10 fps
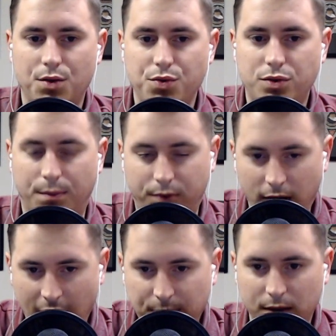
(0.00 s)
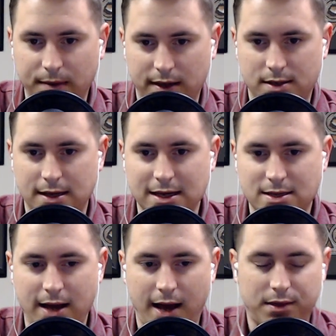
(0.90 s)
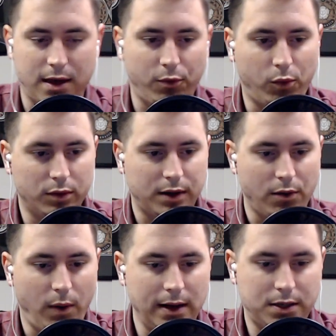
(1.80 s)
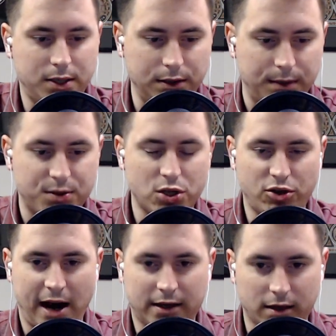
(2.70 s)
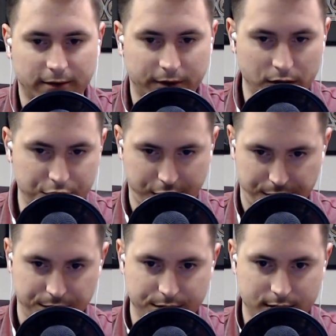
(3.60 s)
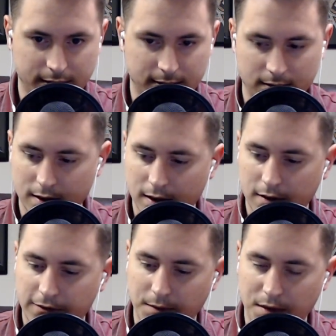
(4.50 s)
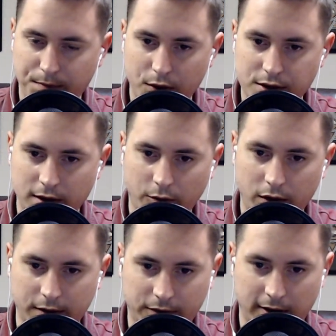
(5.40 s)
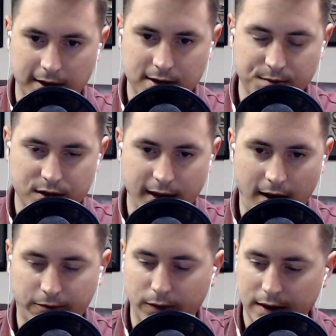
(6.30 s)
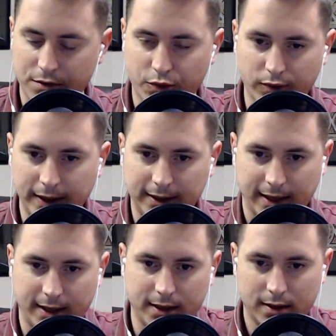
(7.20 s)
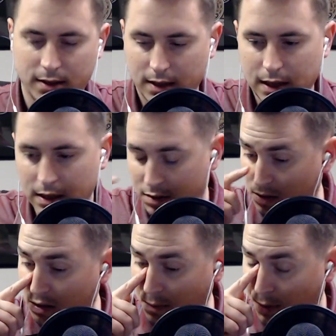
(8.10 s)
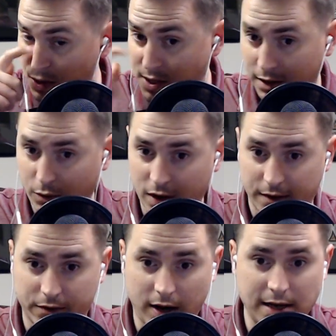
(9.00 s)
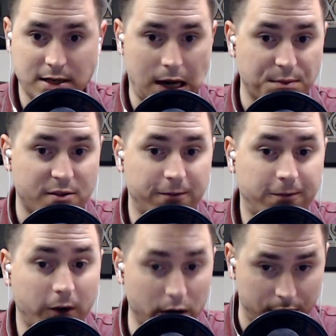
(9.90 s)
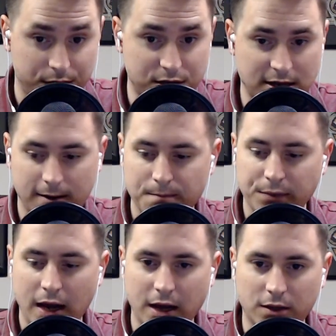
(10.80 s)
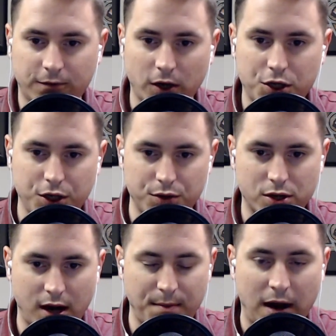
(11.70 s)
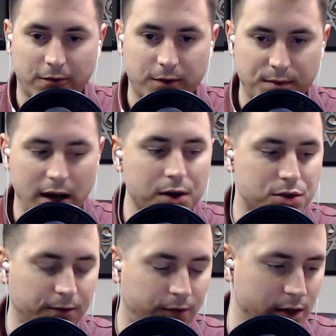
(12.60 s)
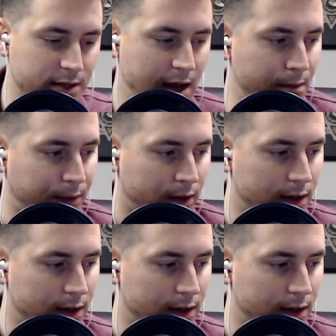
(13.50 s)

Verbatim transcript: The problem is is that they they want to abstract the virtues from the person and work of Christ himself when it's really the person and work of Christ comes first and the virtues come out from there. So for example,